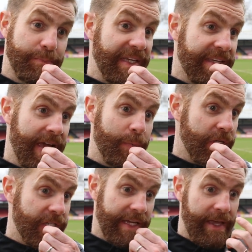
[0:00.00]
big game,
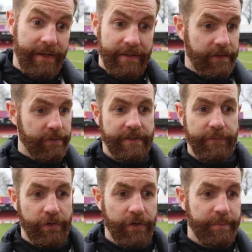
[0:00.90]
which again, you know, a
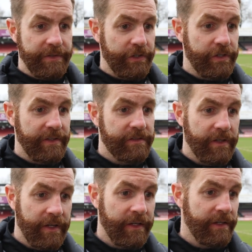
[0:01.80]
difficult opposition in
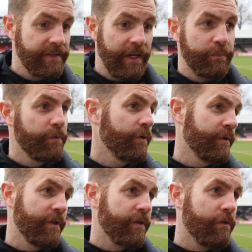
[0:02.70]
Southport.
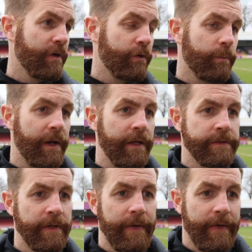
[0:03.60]
We know they've got really good
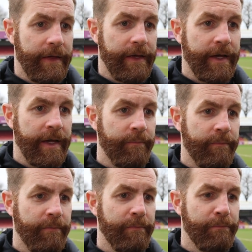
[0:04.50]
players,
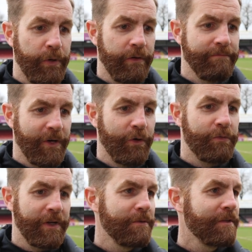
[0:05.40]
but
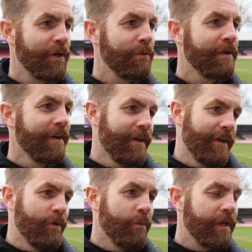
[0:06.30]
hopefully, you know,
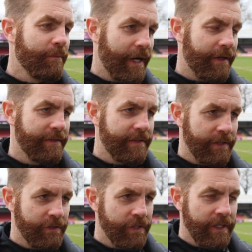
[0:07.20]
we'll be back at the
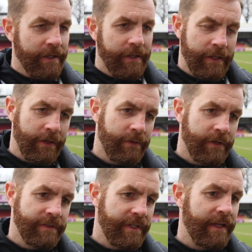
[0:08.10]
CNG, you
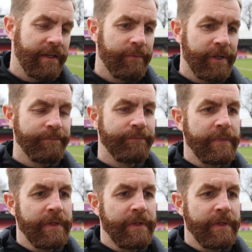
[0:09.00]
know, stadium, and